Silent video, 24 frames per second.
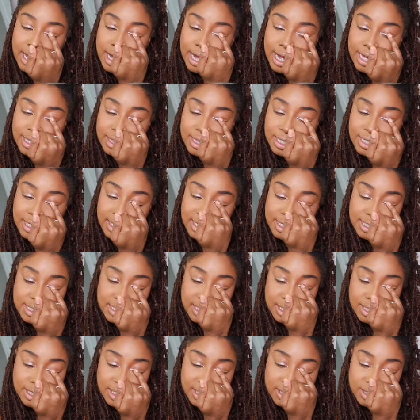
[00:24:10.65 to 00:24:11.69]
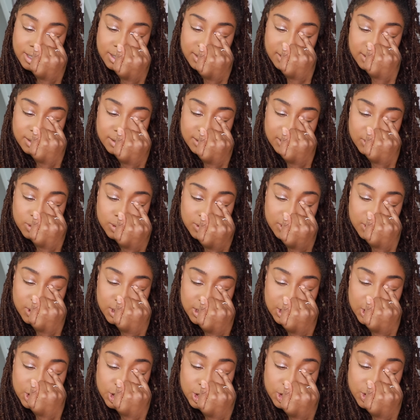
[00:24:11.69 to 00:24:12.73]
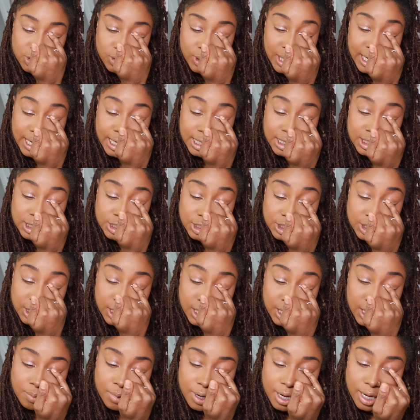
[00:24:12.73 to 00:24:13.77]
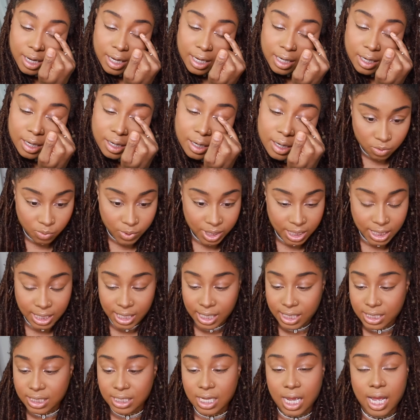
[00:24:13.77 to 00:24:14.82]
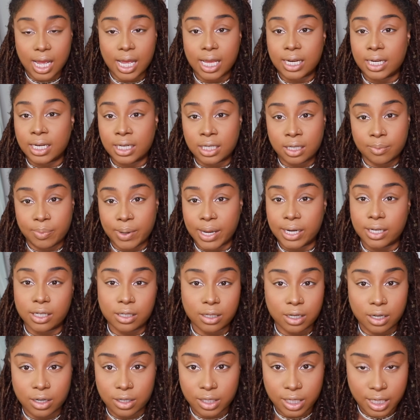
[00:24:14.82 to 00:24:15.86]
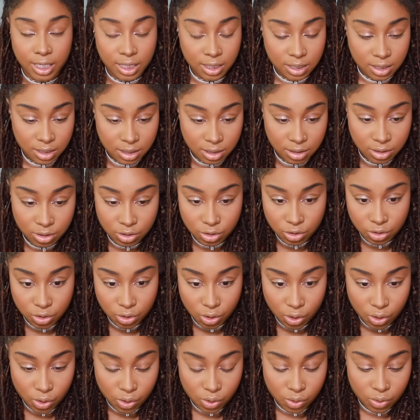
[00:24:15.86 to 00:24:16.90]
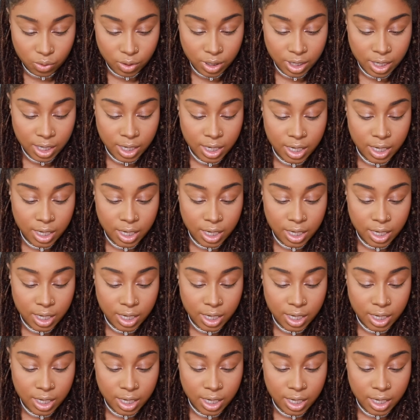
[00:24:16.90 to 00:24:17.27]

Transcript: I think it's a little strange, but Saweetie is not an independent artist. So